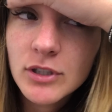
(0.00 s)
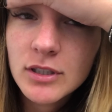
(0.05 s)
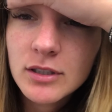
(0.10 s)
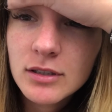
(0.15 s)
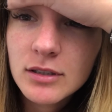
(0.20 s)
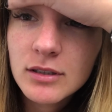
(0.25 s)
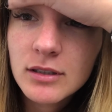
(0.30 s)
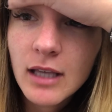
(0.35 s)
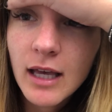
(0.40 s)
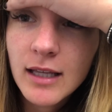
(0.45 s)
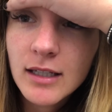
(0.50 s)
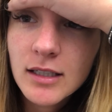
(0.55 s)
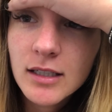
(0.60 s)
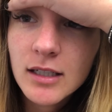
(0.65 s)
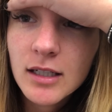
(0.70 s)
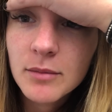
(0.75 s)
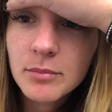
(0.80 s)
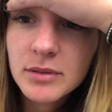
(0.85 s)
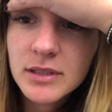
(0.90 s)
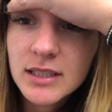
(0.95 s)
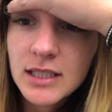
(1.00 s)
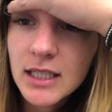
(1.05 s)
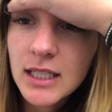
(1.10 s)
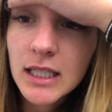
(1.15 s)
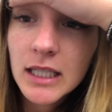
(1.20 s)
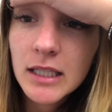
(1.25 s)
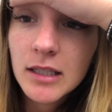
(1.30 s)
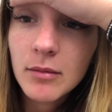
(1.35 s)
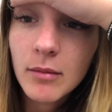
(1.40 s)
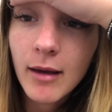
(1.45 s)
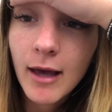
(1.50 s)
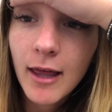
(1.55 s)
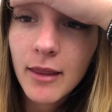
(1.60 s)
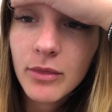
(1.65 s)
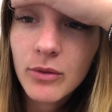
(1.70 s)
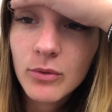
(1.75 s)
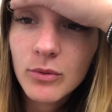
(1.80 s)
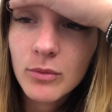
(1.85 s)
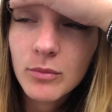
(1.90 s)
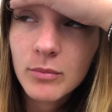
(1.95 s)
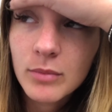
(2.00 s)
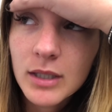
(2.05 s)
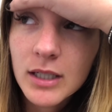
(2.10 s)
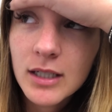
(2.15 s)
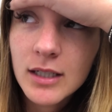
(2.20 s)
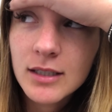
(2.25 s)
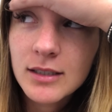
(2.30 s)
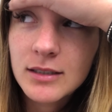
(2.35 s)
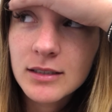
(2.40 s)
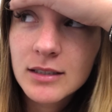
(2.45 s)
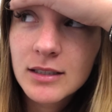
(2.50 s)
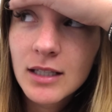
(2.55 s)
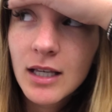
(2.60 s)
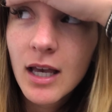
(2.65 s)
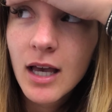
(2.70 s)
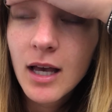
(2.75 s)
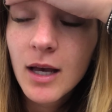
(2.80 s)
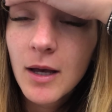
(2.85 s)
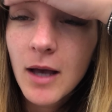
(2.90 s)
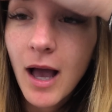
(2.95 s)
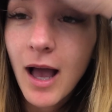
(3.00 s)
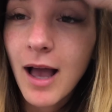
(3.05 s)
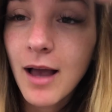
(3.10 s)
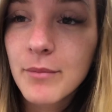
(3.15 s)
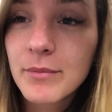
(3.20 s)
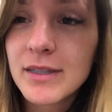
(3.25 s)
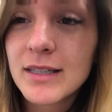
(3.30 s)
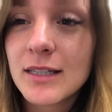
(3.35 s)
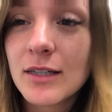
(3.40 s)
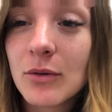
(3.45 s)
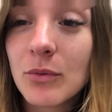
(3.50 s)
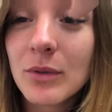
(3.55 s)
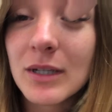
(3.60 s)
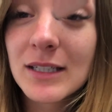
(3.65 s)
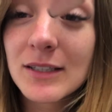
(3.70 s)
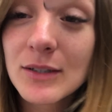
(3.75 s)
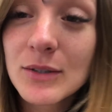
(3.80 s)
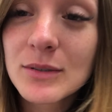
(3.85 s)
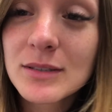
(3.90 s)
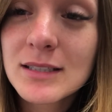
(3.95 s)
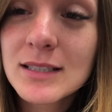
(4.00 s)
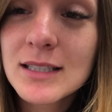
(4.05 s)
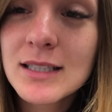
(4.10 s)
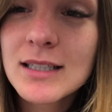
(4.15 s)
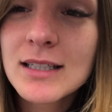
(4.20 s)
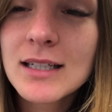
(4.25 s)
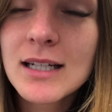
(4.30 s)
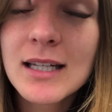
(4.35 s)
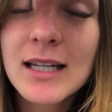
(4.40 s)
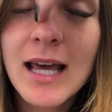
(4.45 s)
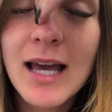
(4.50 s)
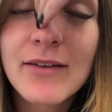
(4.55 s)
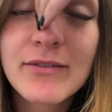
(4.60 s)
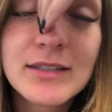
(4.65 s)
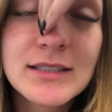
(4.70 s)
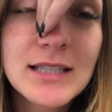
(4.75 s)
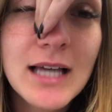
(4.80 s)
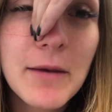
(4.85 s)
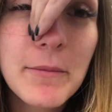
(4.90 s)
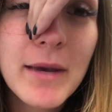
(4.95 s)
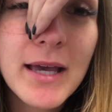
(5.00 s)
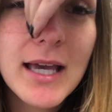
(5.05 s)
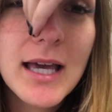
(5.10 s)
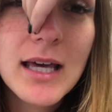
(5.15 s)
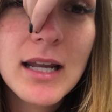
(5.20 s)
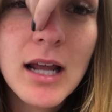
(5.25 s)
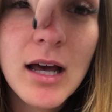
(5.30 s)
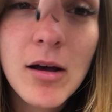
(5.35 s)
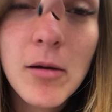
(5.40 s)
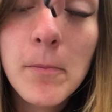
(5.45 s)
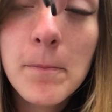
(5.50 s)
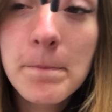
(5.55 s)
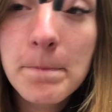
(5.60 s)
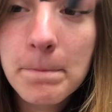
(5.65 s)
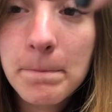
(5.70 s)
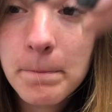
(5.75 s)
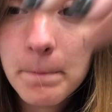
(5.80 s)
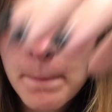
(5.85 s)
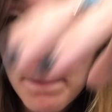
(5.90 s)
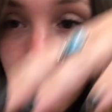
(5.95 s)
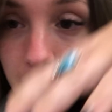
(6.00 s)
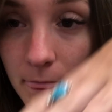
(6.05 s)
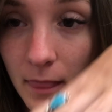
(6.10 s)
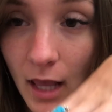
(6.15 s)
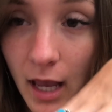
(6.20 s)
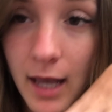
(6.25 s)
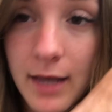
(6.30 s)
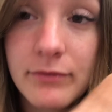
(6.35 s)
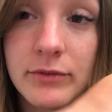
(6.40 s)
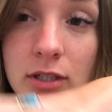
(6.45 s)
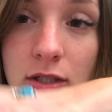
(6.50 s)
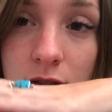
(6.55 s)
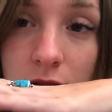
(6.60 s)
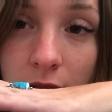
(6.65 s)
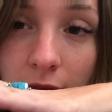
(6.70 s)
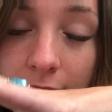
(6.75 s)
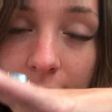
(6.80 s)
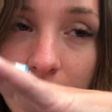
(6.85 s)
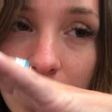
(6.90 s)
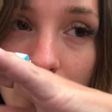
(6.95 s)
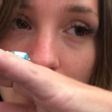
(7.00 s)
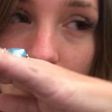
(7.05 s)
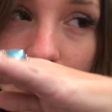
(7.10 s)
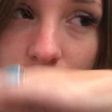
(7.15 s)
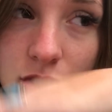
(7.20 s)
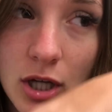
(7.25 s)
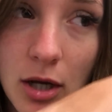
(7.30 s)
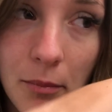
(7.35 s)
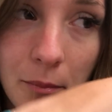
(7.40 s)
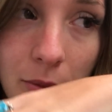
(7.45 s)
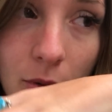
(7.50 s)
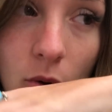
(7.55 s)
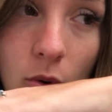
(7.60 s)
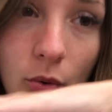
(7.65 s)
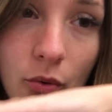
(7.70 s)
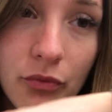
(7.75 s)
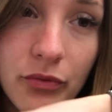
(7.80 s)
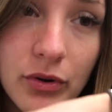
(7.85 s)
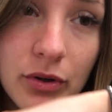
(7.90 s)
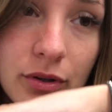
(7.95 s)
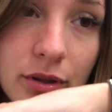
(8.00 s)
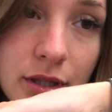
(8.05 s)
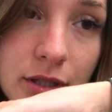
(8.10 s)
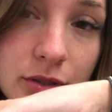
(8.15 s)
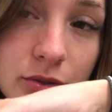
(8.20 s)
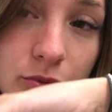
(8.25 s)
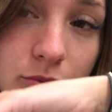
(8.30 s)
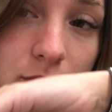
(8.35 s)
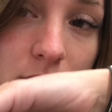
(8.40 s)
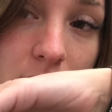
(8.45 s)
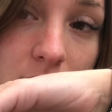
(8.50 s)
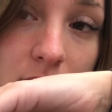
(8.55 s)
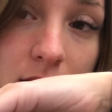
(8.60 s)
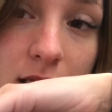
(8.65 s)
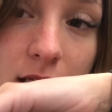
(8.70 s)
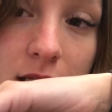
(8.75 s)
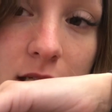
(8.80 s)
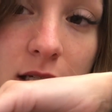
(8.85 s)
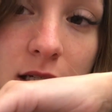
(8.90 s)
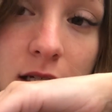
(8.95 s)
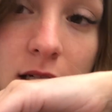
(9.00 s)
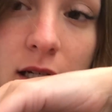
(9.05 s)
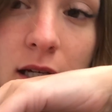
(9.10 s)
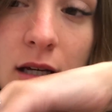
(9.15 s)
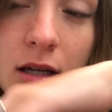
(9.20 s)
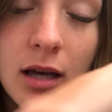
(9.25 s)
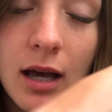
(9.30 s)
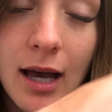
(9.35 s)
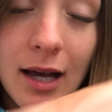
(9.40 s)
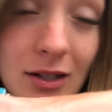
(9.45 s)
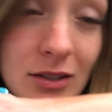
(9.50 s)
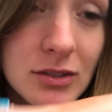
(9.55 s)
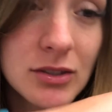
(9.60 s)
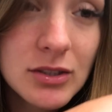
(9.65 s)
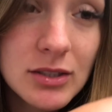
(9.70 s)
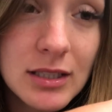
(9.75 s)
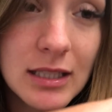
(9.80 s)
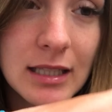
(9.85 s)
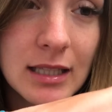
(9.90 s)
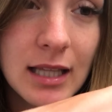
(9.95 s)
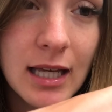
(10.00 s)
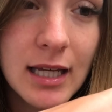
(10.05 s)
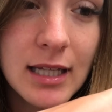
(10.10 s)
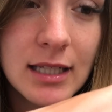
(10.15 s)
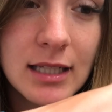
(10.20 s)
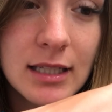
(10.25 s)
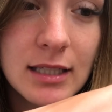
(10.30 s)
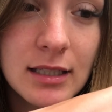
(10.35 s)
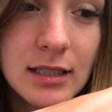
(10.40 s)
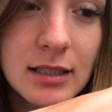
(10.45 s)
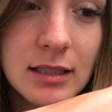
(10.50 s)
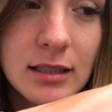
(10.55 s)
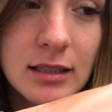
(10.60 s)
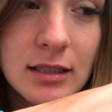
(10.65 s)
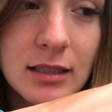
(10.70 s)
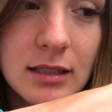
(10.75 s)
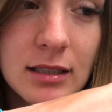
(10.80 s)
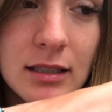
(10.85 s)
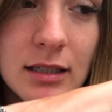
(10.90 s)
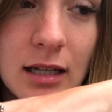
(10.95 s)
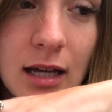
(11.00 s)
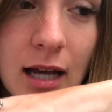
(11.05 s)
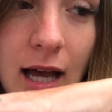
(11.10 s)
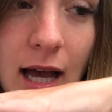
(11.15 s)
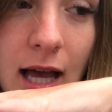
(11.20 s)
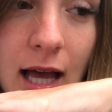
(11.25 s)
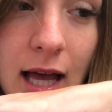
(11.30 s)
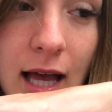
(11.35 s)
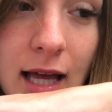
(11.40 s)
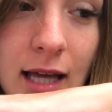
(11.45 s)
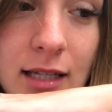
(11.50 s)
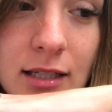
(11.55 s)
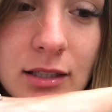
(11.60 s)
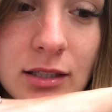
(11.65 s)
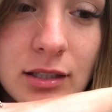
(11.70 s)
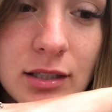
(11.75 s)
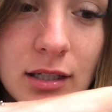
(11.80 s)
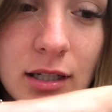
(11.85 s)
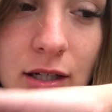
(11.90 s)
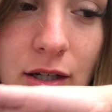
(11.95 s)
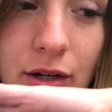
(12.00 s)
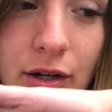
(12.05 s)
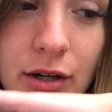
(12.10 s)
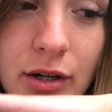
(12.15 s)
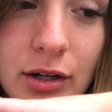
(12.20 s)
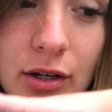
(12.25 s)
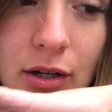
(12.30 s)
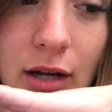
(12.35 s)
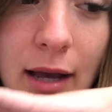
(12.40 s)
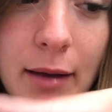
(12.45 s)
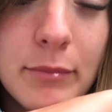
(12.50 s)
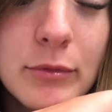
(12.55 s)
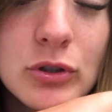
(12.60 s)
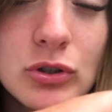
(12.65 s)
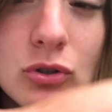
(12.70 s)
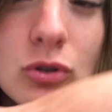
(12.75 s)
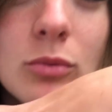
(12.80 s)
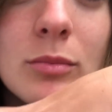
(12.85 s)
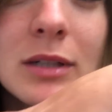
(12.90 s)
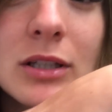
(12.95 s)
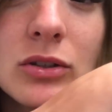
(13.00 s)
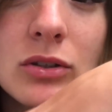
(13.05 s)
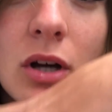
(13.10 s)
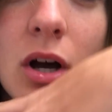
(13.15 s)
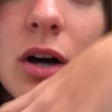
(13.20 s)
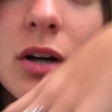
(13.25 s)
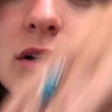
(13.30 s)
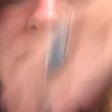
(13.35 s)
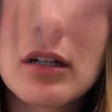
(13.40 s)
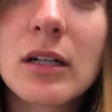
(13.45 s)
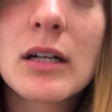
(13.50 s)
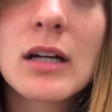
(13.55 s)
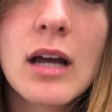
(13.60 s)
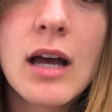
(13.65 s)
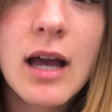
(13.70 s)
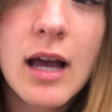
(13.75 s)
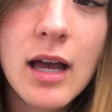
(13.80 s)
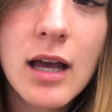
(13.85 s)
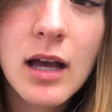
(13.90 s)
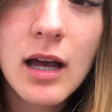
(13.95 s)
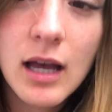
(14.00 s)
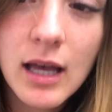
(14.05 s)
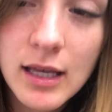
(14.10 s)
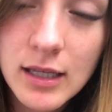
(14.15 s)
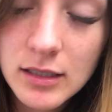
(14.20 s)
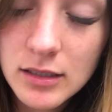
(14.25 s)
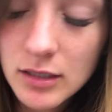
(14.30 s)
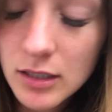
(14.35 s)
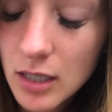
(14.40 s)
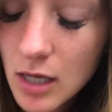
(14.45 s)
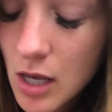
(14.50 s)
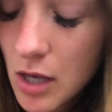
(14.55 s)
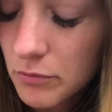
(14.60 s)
just ended up sitting in the bathroom because I'm in a window seat, and every time I get up, I have to like jump over this really elderly lady and her, I'm assuming, daughter, and